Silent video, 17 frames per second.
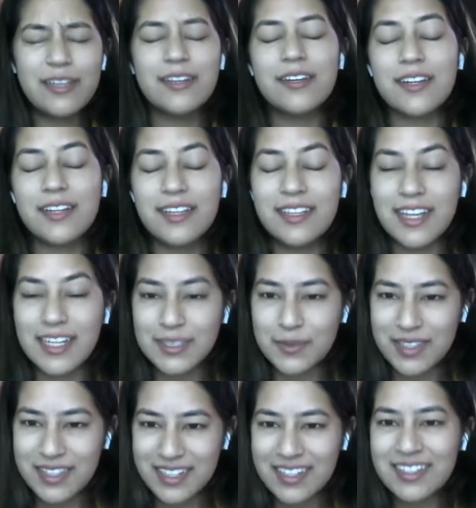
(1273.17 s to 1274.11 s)
be really
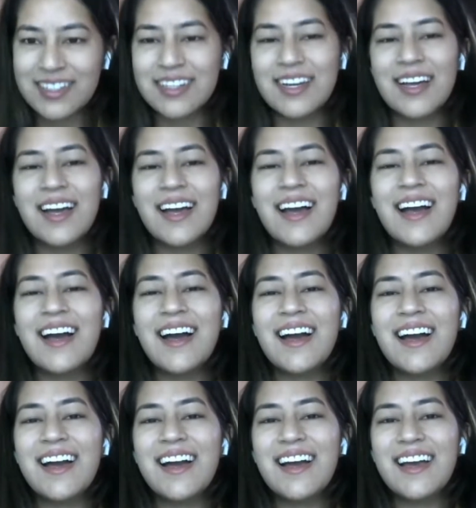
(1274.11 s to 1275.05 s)
nice with it
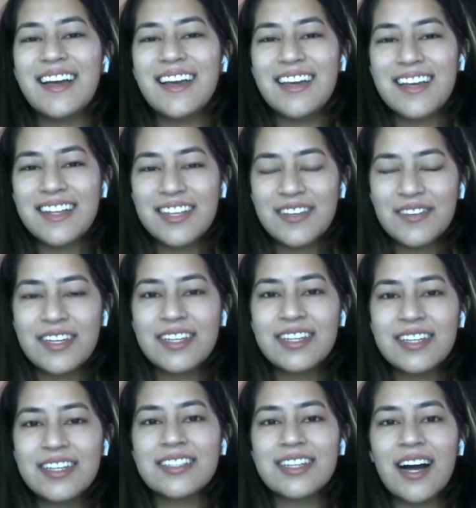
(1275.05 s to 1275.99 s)

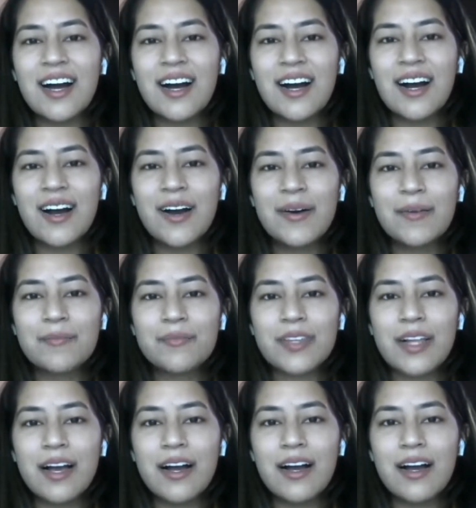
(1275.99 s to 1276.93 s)
anyways
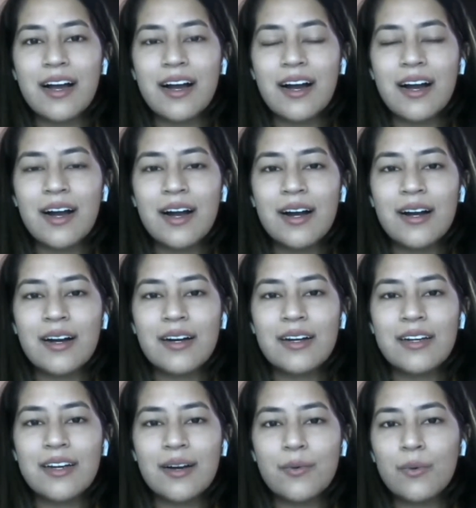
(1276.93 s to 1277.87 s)
um
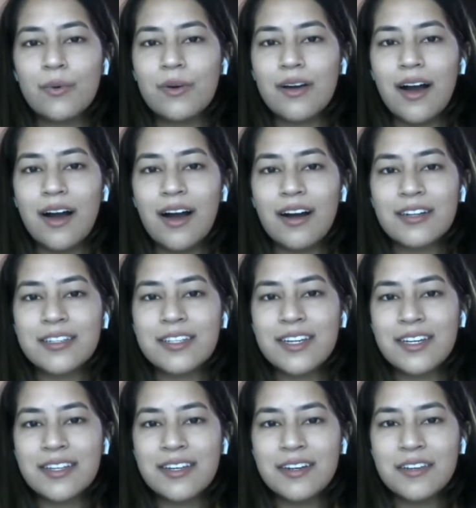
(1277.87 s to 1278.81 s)
uh are
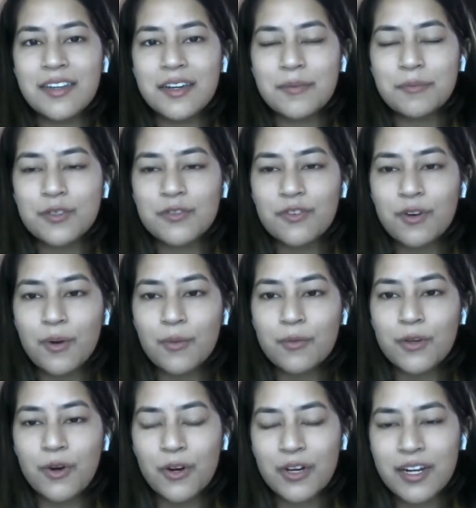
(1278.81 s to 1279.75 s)
there any tips
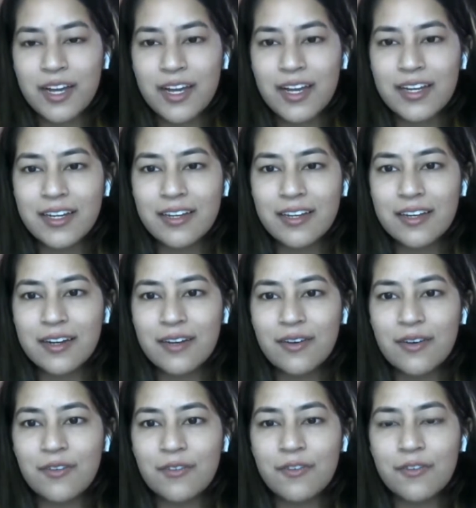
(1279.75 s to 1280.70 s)
from your end
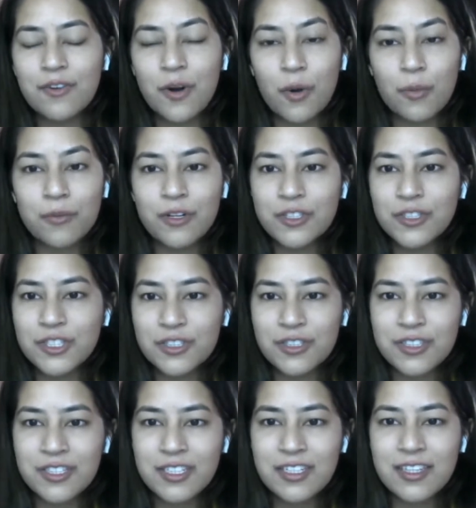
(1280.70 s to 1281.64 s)
from your
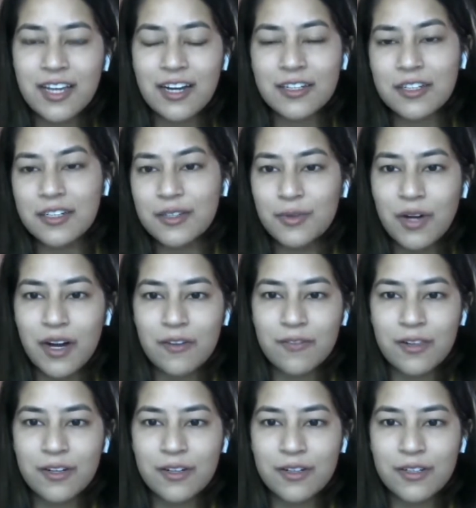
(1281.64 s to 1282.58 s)
journey that you
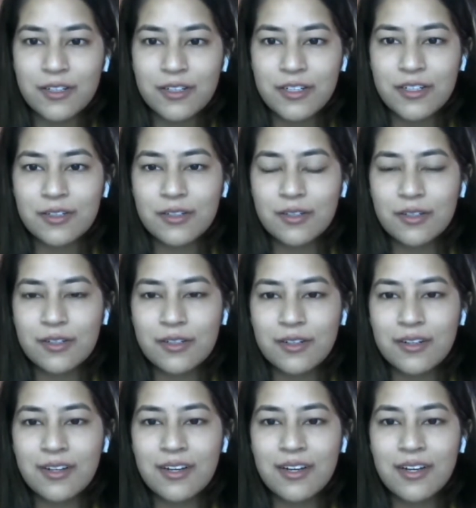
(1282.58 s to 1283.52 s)
have learned
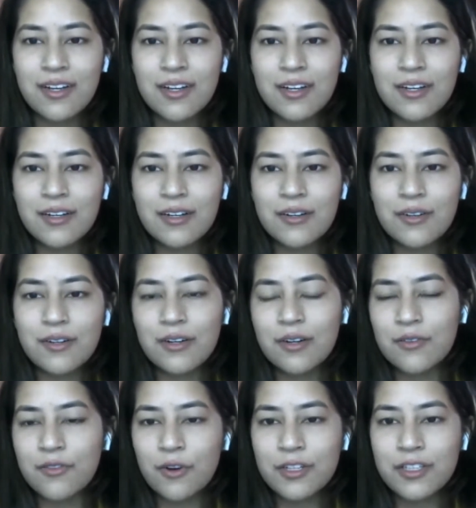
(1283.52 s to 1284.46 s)

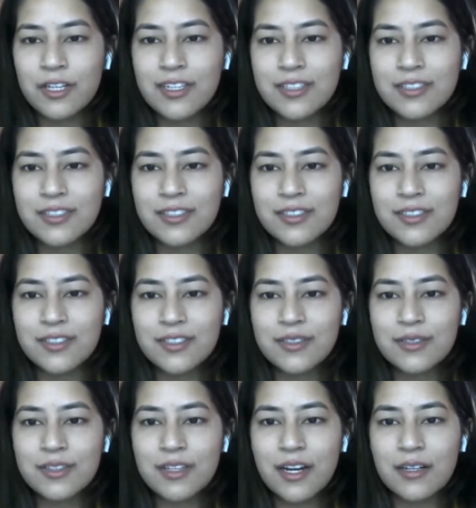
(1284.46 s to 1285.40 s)
uh, for the
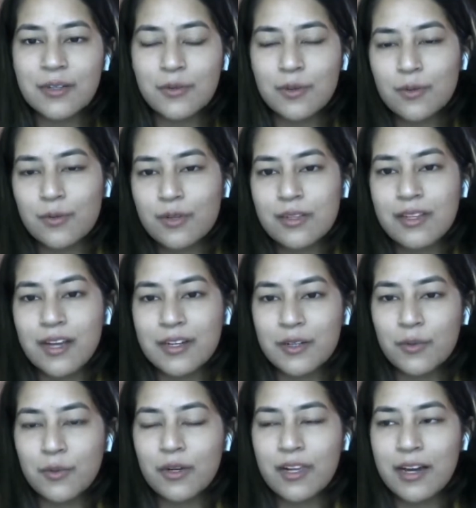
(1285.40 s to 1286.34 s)
listeners that you that
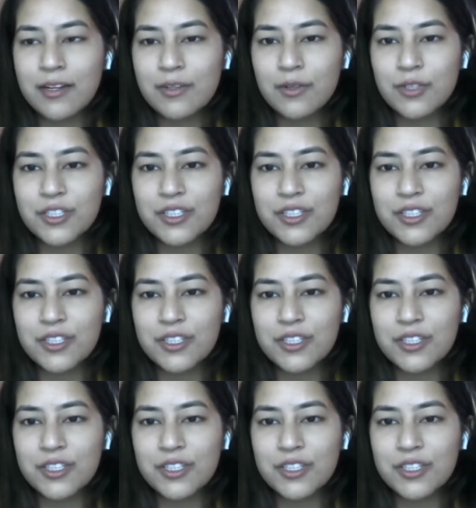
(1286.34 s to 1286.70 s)
you would like to